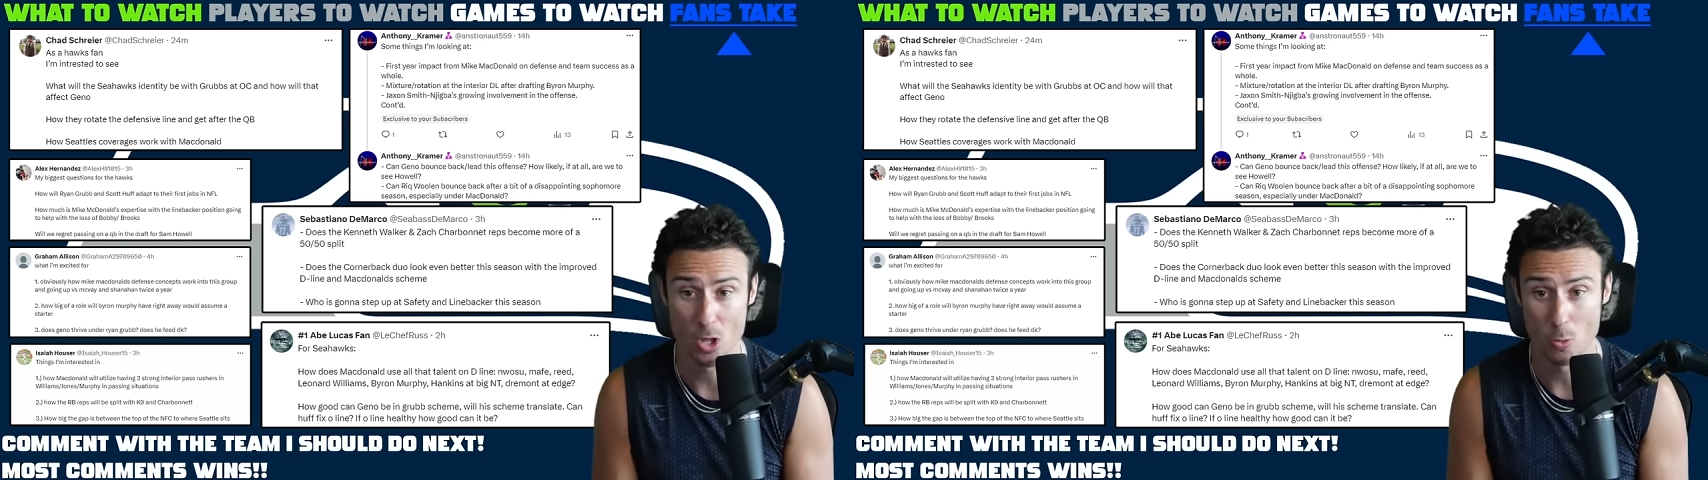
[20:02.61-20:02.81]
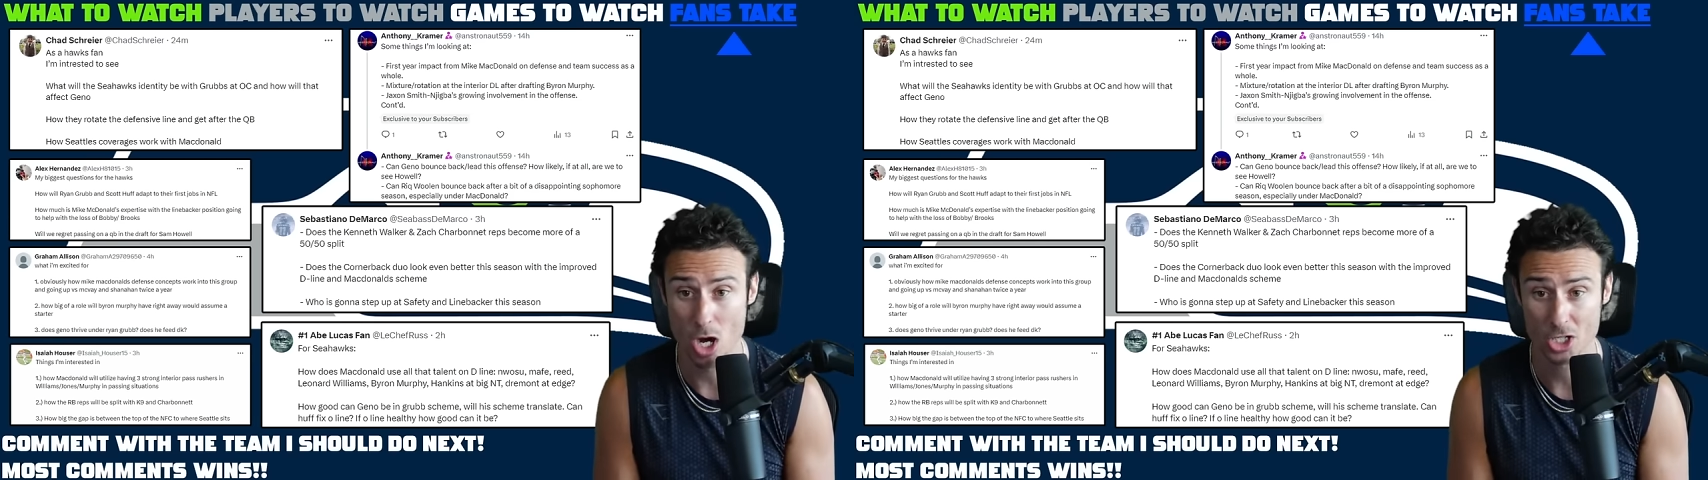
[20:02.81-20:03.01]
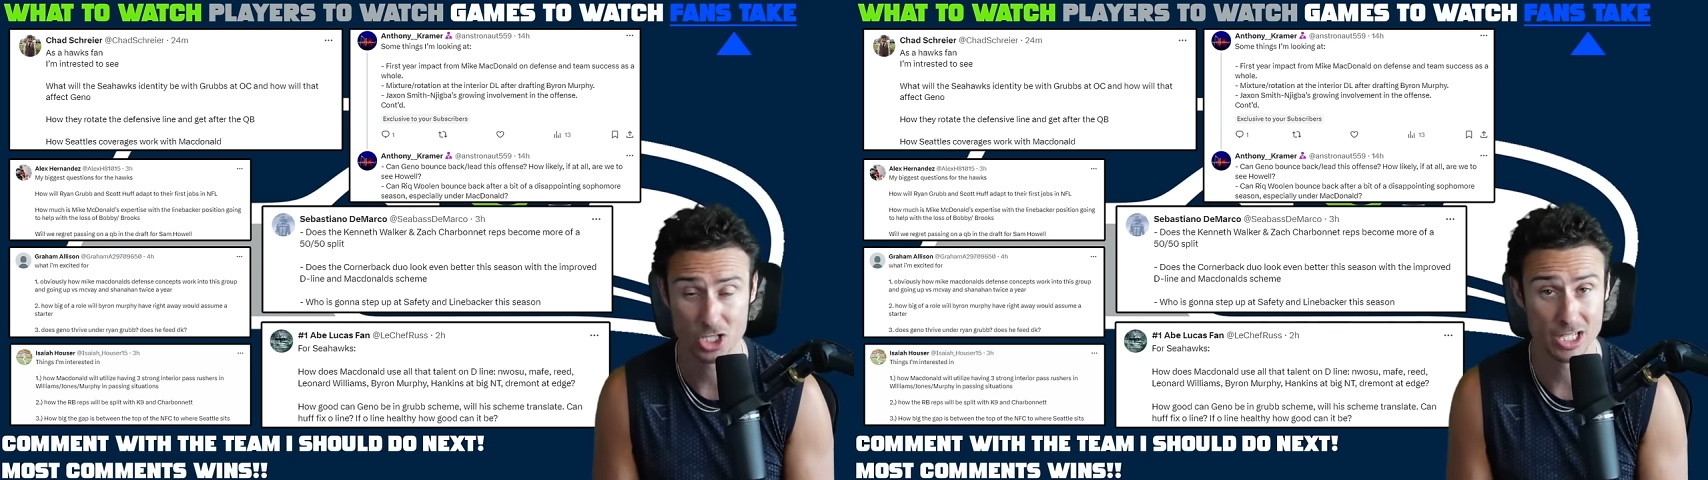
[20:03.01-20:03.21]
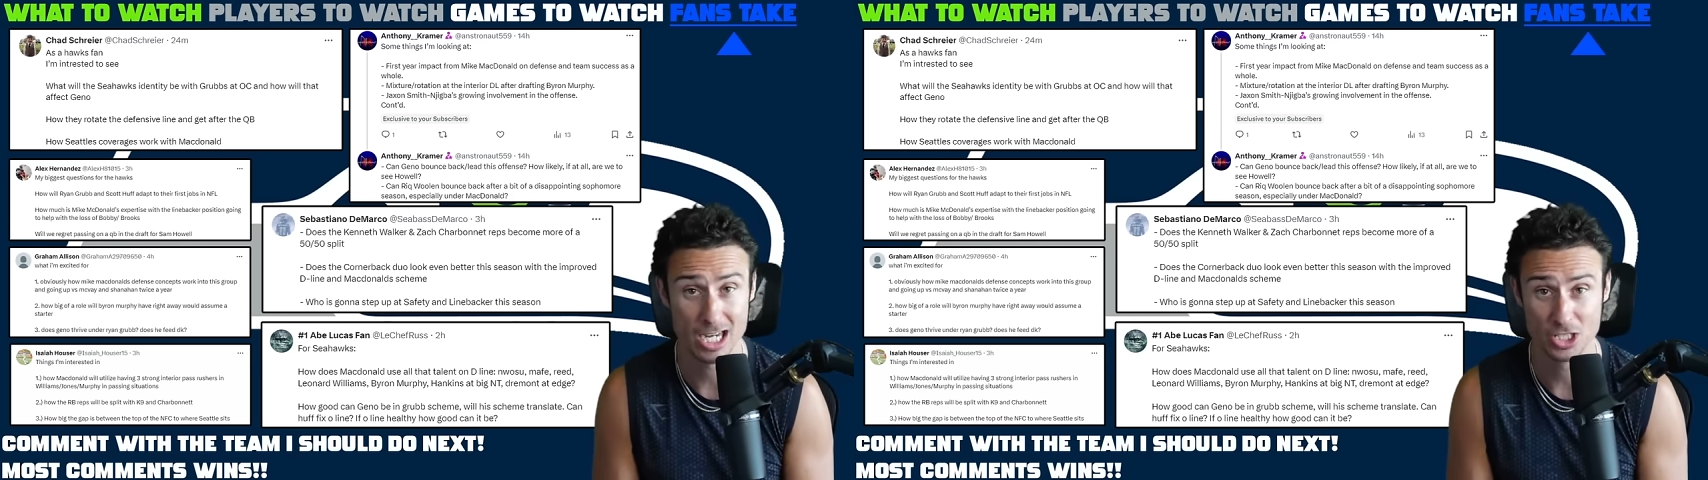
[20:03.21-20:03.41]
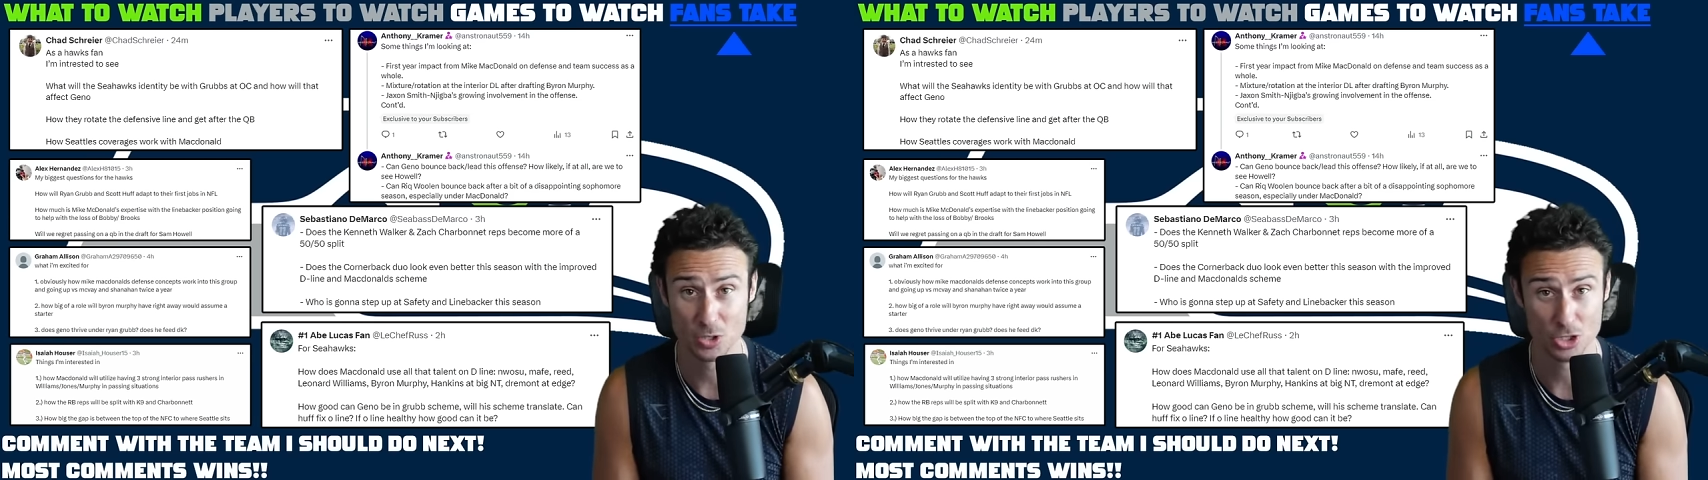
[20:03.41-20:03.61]
the Washington
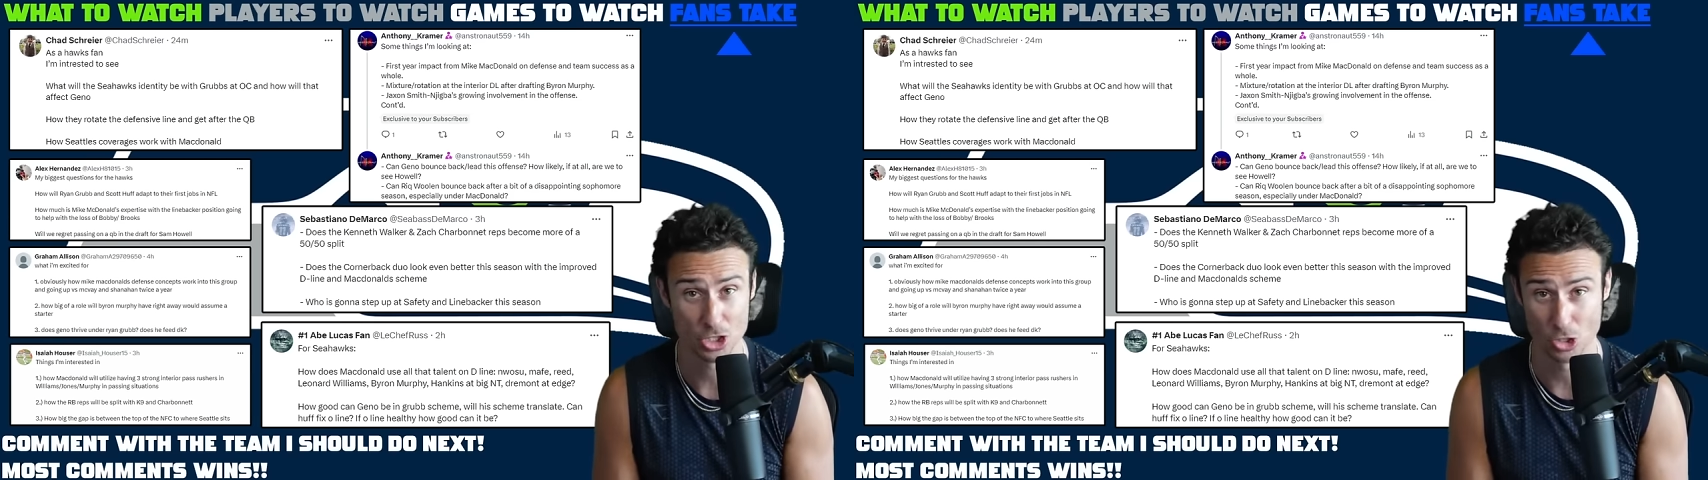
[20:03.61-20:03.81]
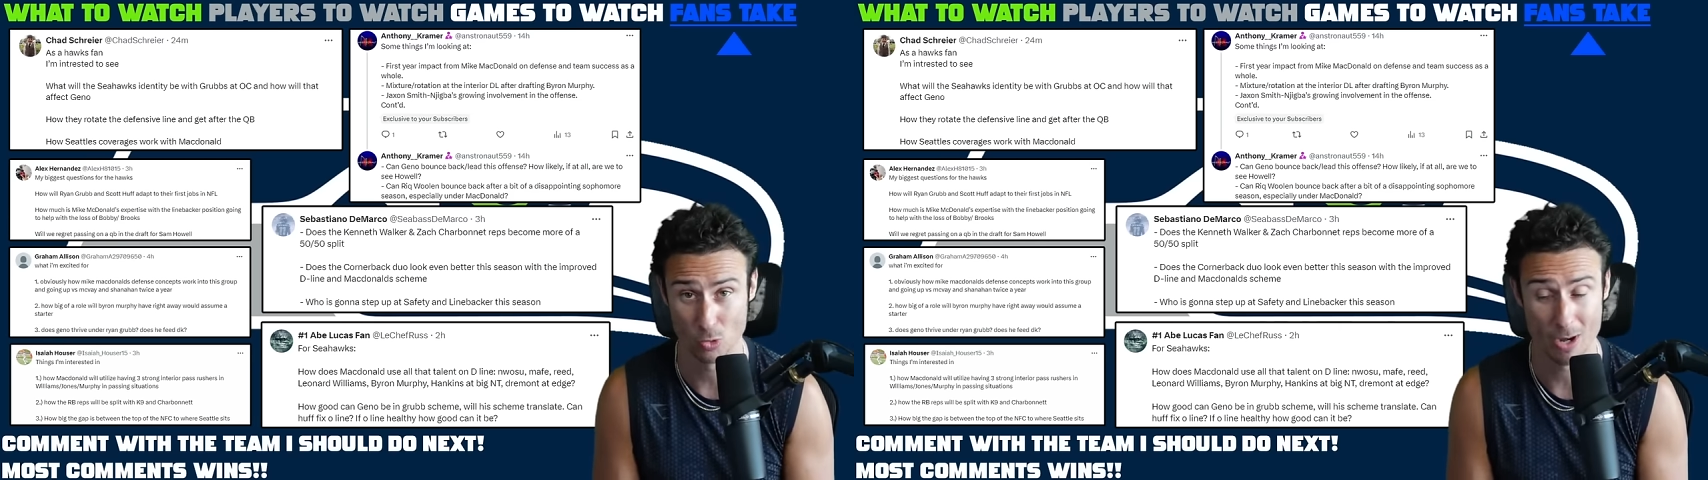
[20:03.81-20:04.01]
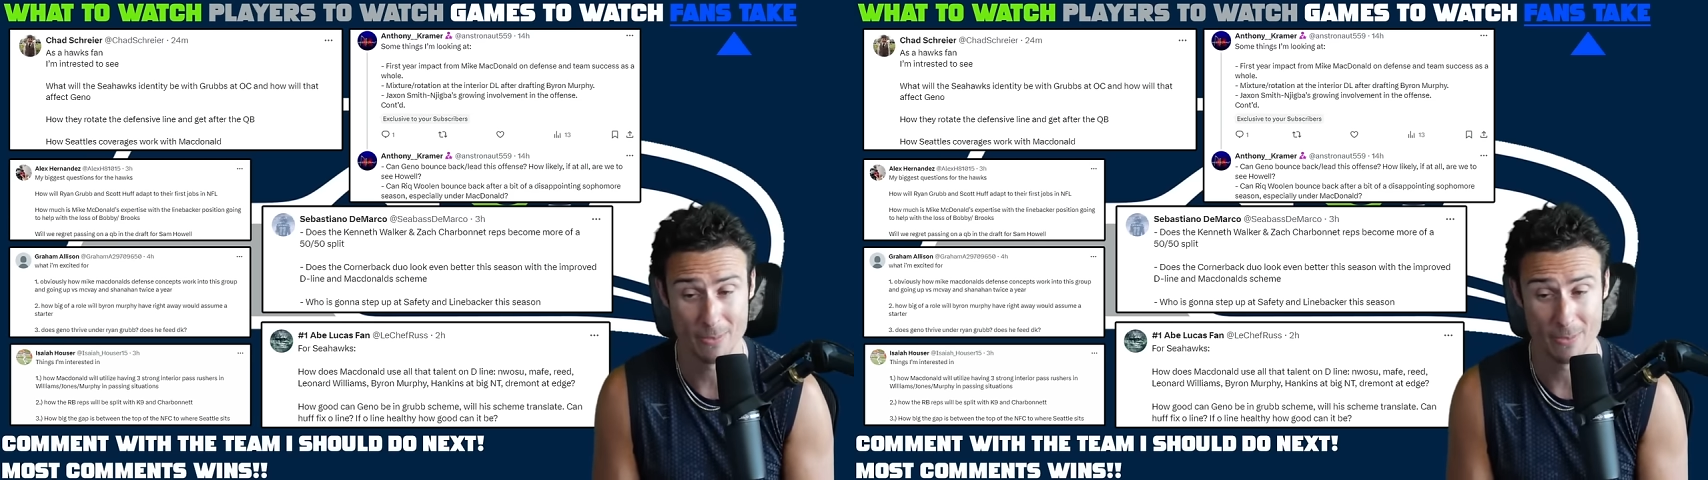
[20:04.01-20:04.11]
guys do such a great, I mean,